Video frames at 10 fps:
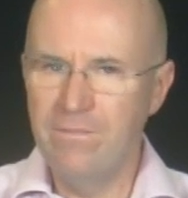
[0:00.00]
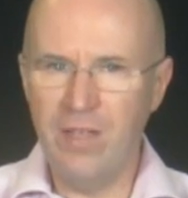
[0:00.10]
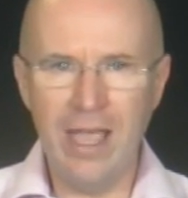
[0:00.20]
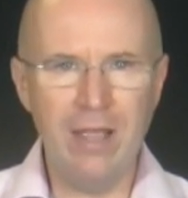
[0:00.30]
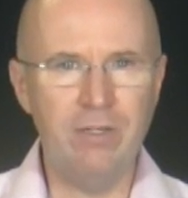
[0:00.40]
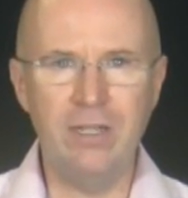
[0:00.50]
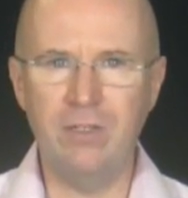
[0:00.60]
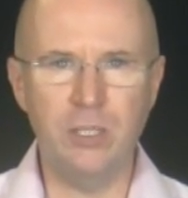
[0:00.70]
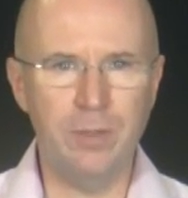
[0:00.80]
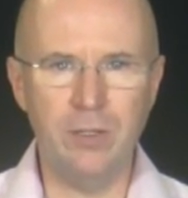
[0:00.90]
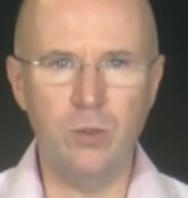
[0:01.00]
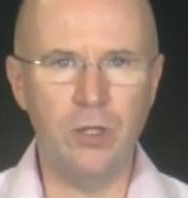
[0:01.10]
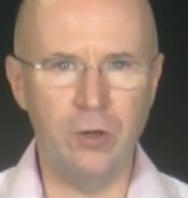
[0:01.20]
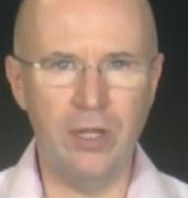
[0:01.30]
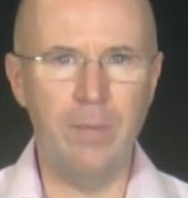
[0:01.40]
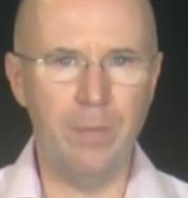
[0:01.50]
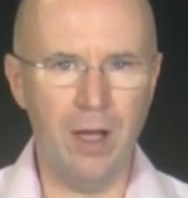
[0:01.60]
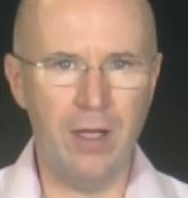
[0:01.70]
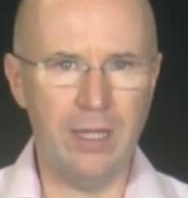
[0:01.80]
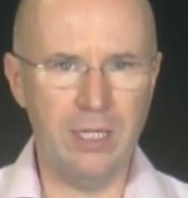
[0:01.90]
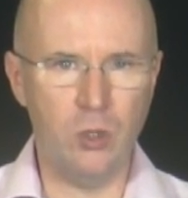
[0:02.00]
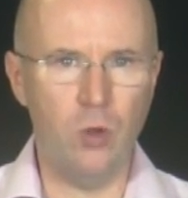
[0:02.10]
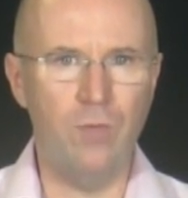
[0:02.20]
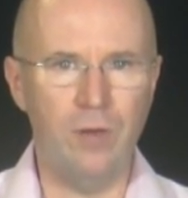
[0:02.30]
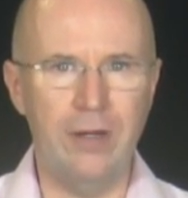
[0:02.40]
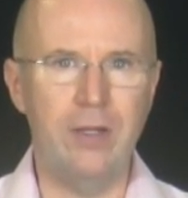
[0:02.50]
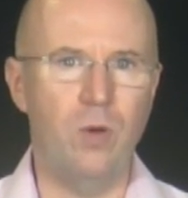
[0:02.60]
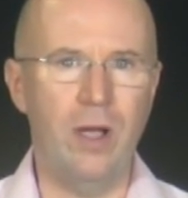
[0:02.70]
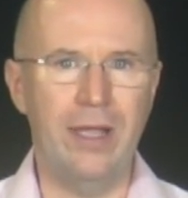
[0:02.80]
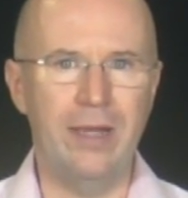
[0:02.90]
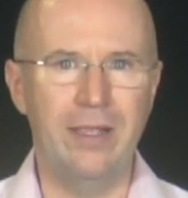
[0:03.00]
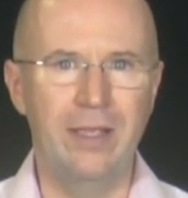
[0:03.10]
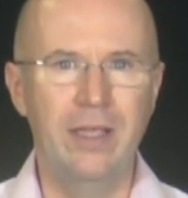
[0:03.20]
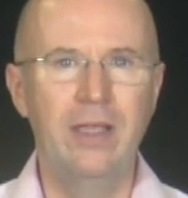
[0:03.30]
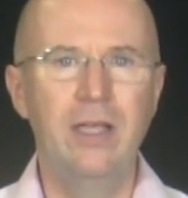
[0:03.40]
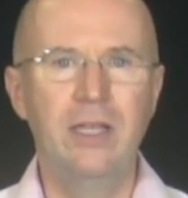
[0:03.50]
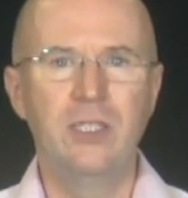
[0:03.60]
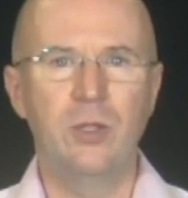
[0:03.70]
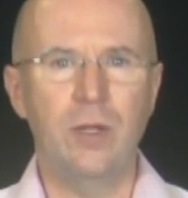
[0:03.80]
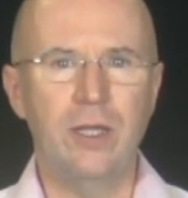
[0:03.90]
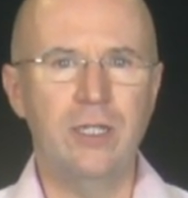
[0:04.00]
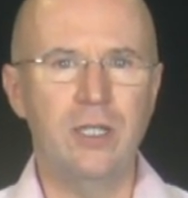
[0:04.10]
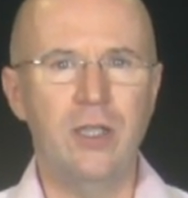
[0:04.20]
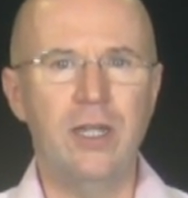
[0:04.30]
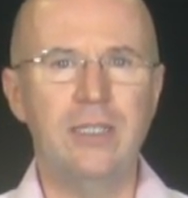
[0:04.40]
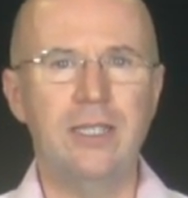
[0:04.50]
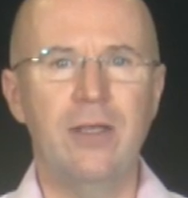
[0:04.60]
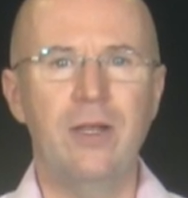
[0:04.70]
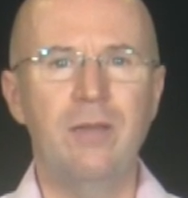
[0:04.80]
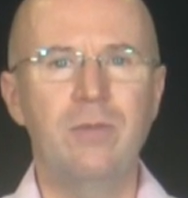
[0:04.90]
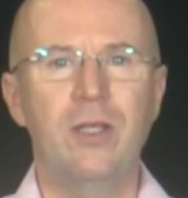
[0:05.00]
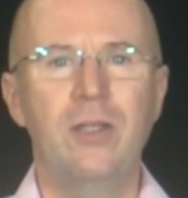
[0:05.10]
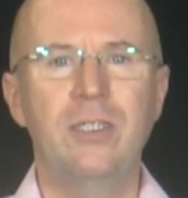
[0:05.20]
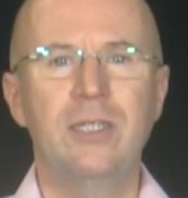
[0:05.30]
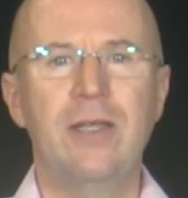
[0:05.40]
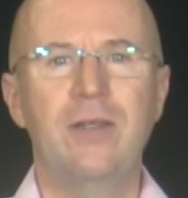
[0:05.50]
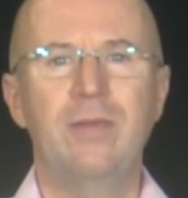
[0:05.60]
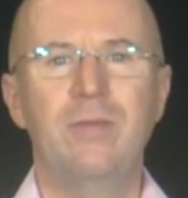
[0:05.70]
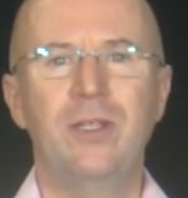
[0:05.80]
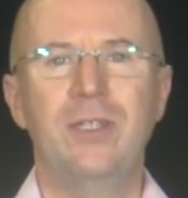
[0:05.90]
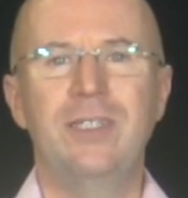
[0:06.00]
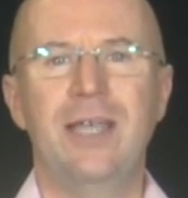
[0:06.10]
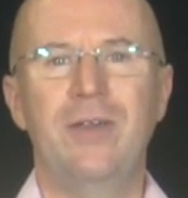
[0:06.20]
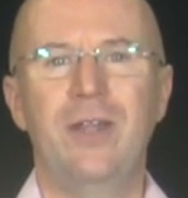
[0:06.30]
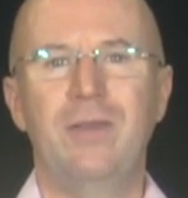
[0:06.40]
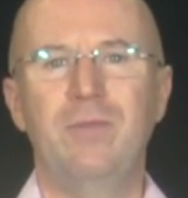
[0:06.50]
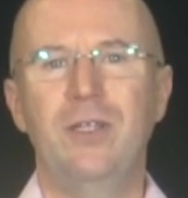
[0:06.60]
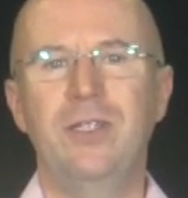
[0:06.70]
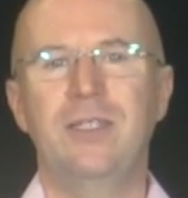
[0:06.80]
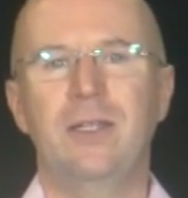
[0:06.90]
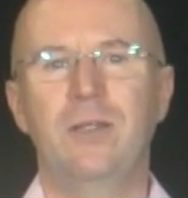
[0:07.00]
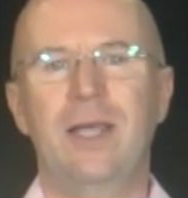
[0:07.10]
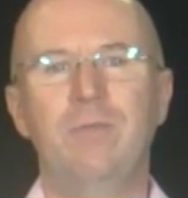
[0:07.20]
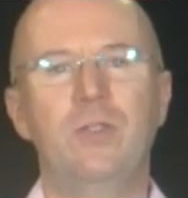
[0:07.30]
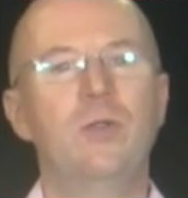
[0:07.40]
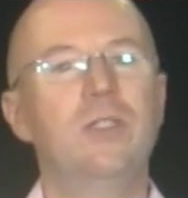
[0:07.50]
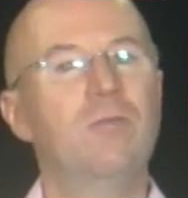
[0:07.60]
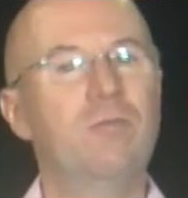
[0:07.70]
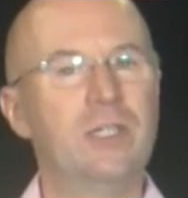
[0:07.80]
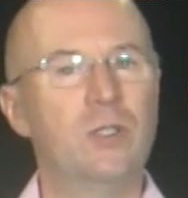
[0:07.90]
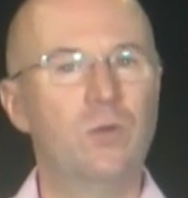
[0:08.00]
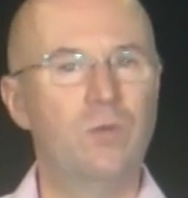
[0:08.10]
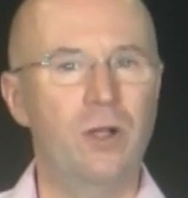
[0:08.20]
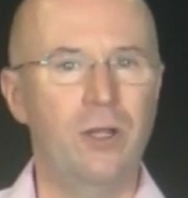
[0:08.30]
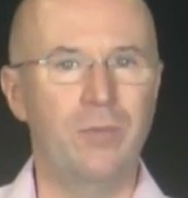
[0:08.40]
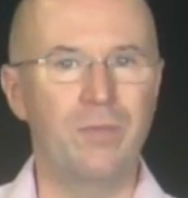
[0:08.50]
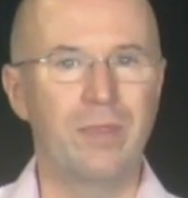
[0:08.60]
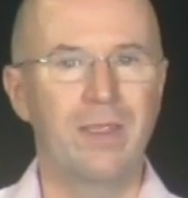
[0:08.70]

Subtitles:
Very different experience when you're in the park and it's all very quiet. So we're going to turn that sound up, turn the sound up, turn the sound up, turn the sound up to its original volume.